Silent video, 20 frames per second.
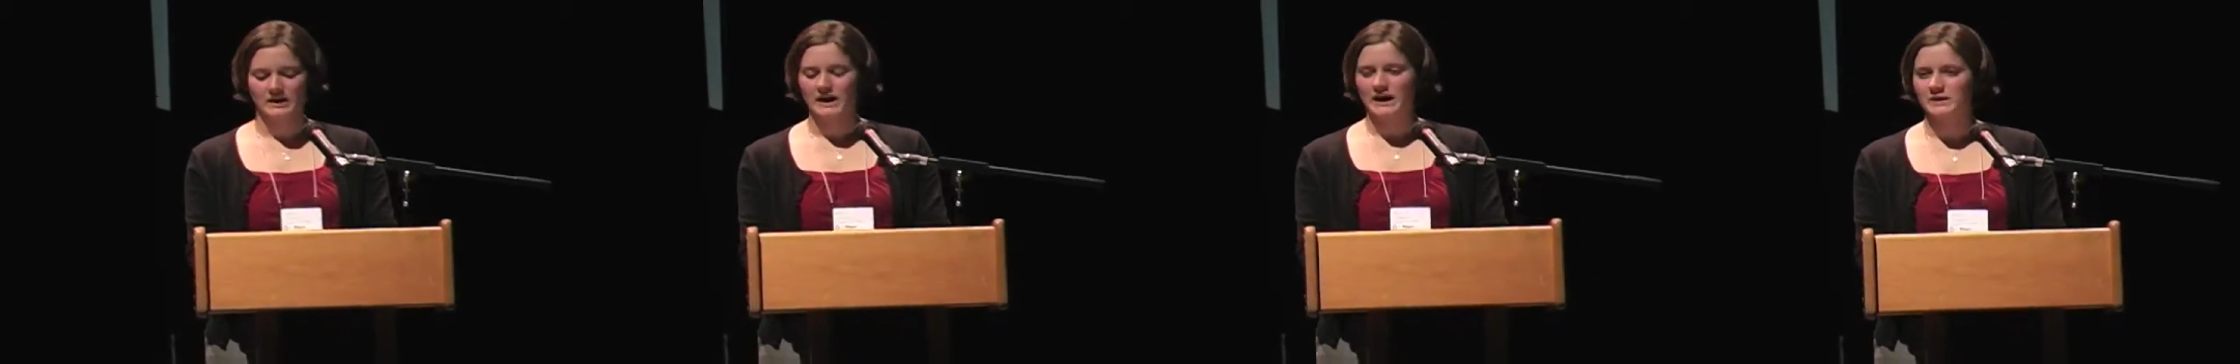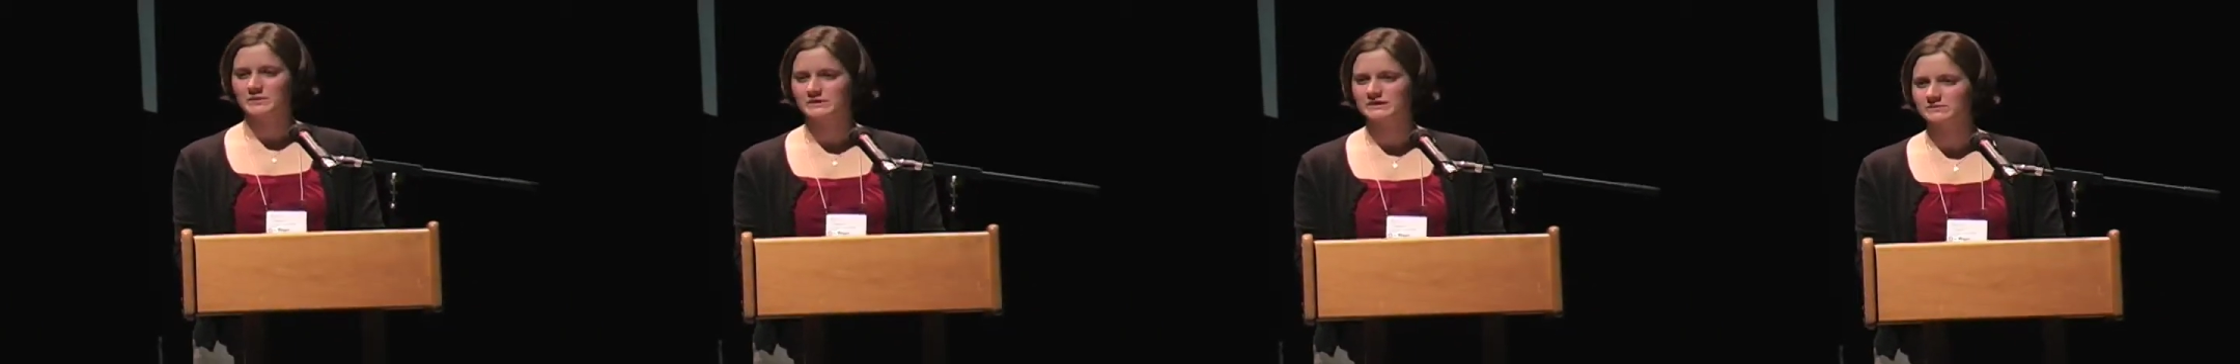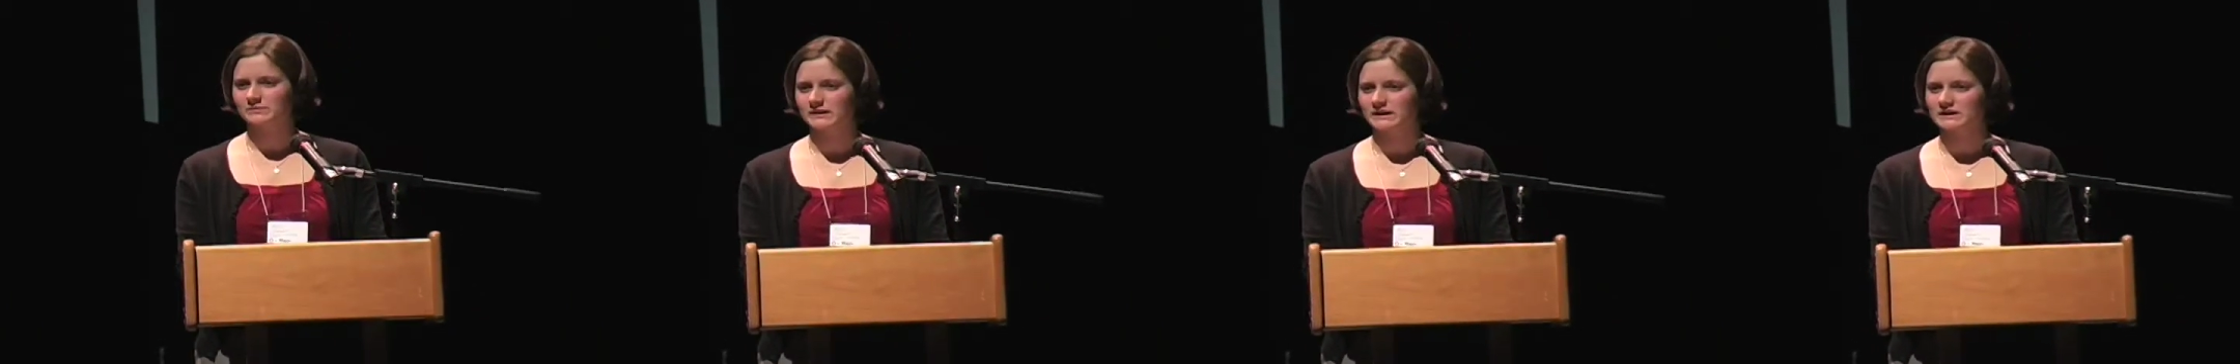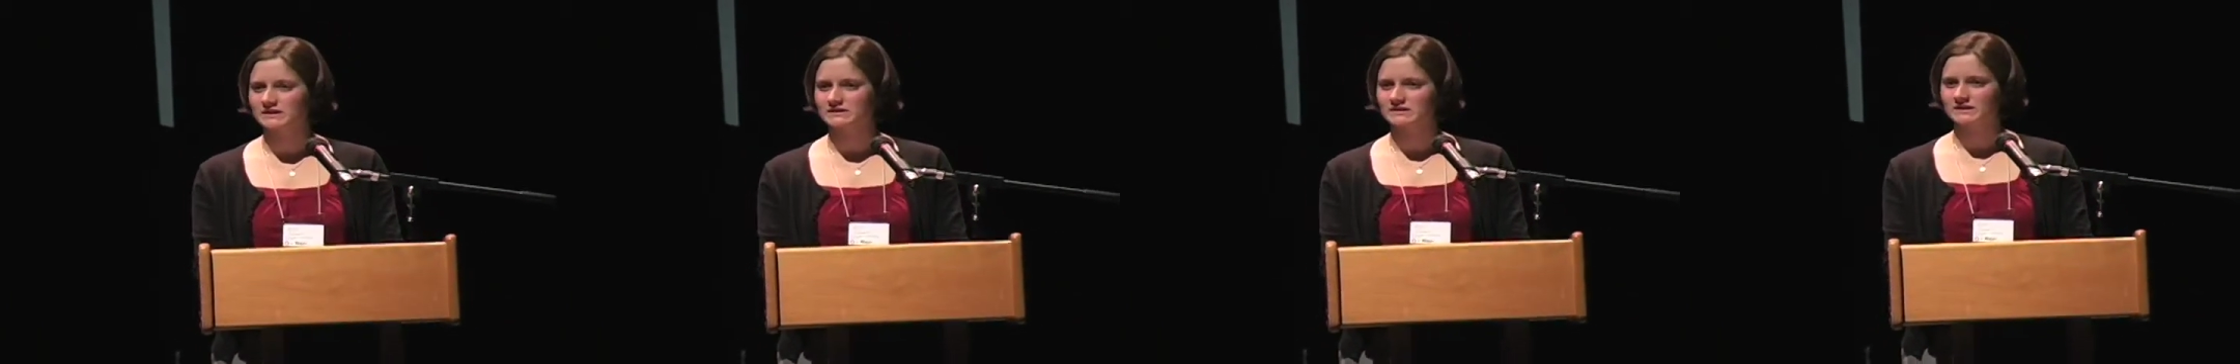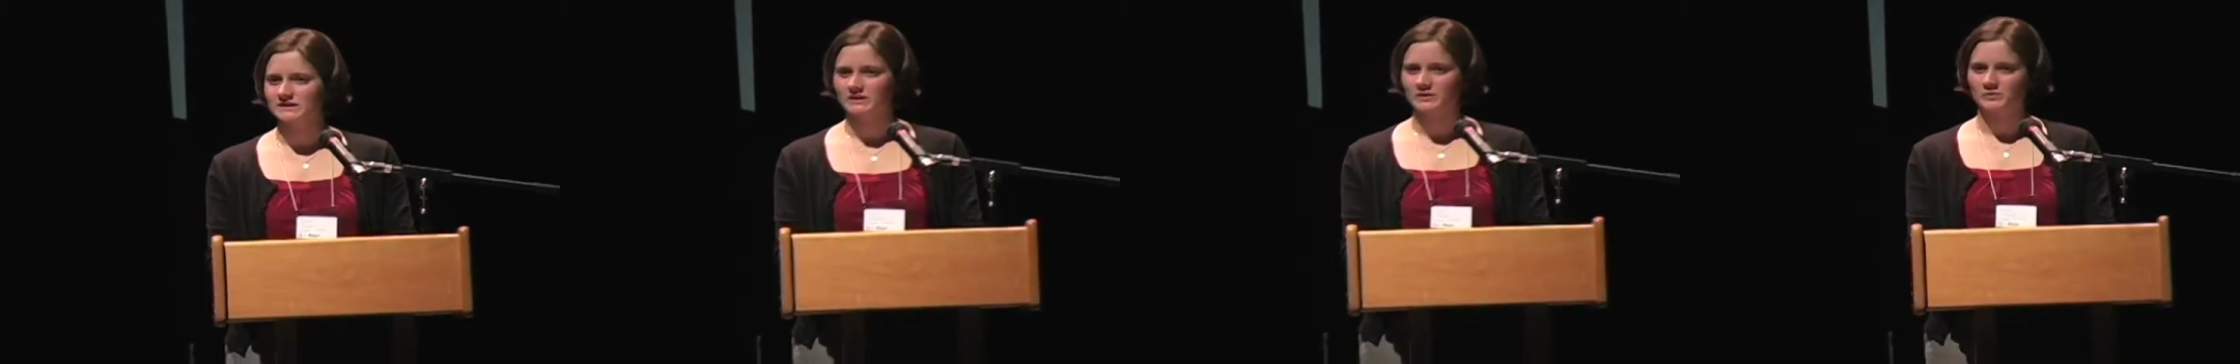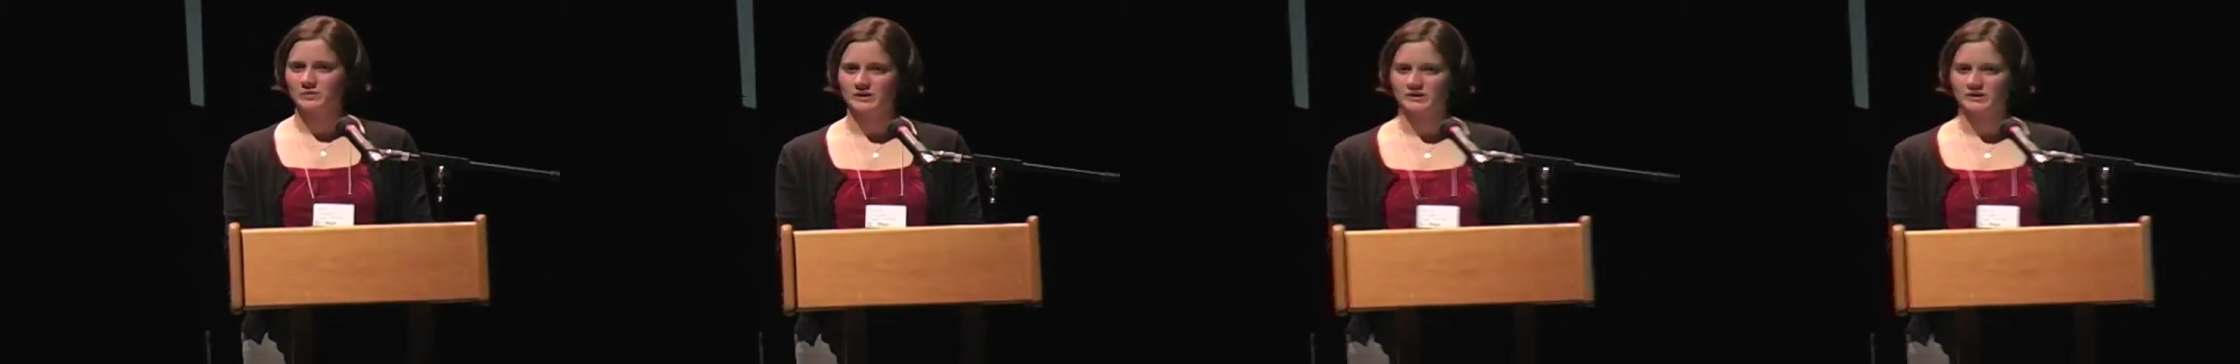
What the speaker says: I was placed at a